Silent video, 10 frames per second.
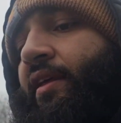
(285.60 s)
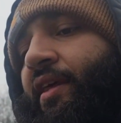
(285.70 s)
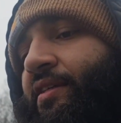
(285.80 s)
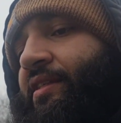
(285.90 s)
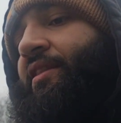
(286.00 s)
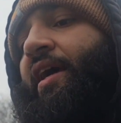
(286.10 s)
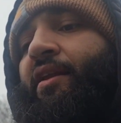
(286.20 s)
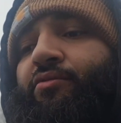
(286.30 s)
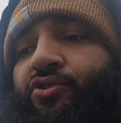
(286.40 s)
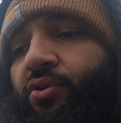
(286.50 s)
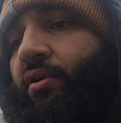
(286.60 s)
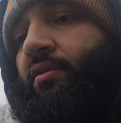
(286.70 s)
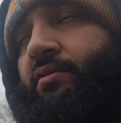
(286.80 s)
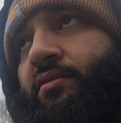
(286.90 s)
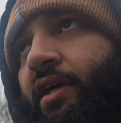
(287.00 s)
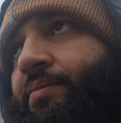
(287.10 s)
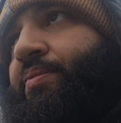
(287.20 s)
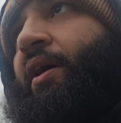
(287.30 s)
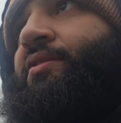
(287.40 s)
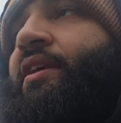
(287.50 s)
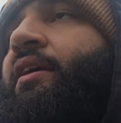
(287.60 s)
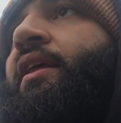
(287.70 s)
see the end result. I'll say it